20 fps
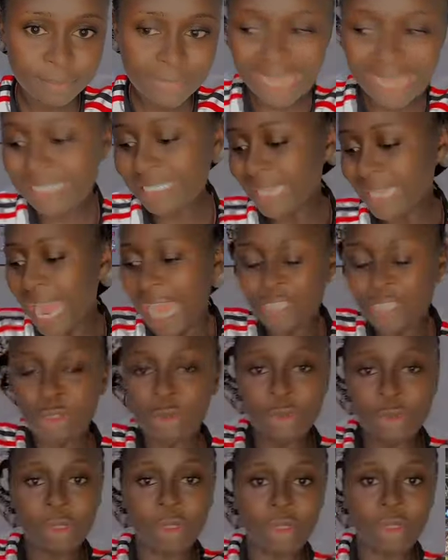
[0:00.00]
And it had
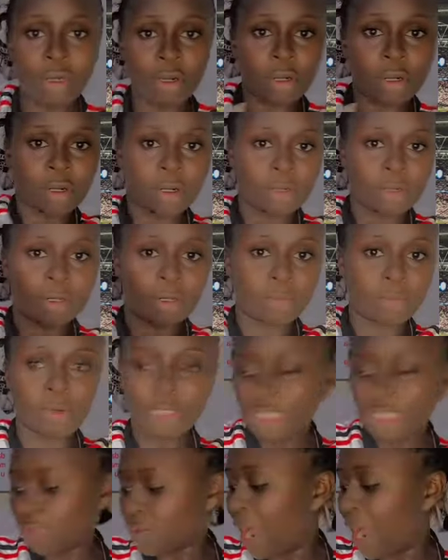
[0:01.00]
to,
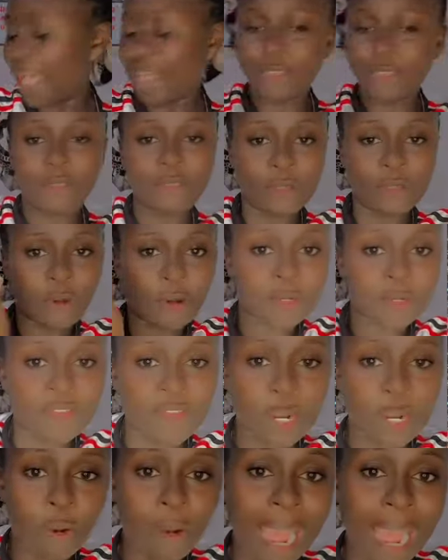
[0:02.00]
body to hand or
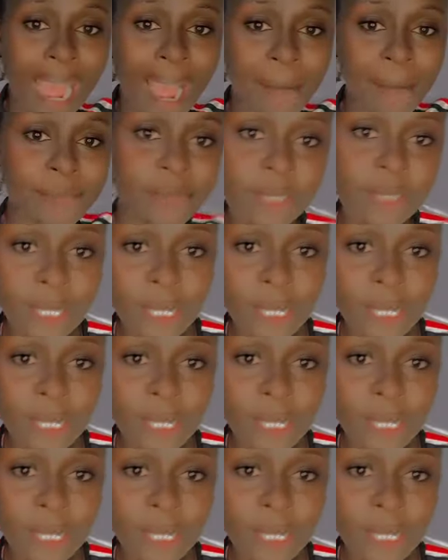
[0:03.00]
the lower arm.